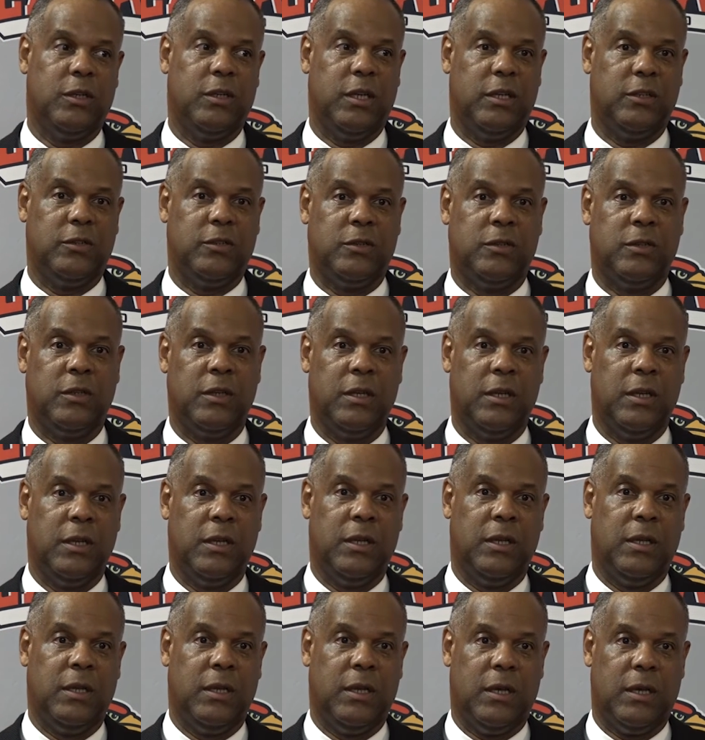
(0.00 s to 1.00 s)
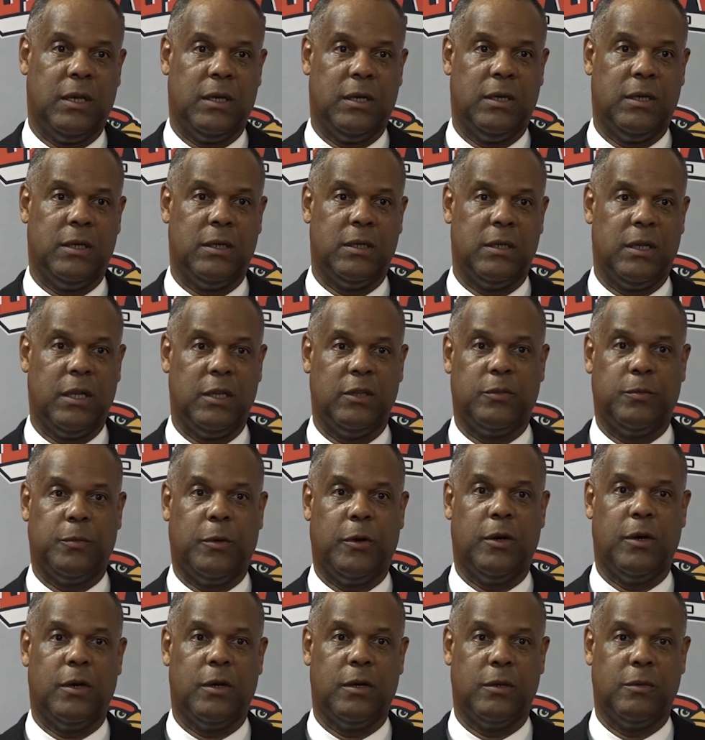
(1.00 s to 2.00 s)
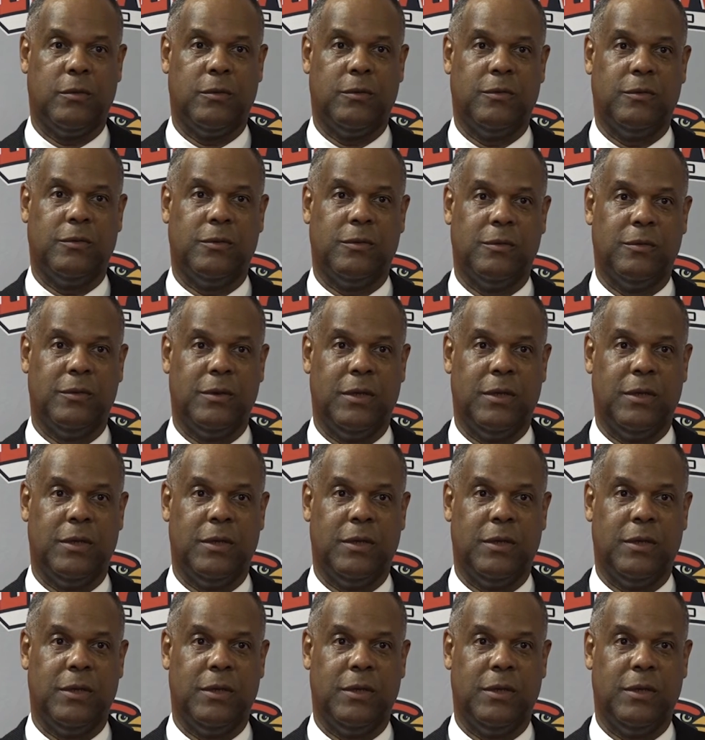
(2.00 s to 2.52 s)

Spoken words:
that's part of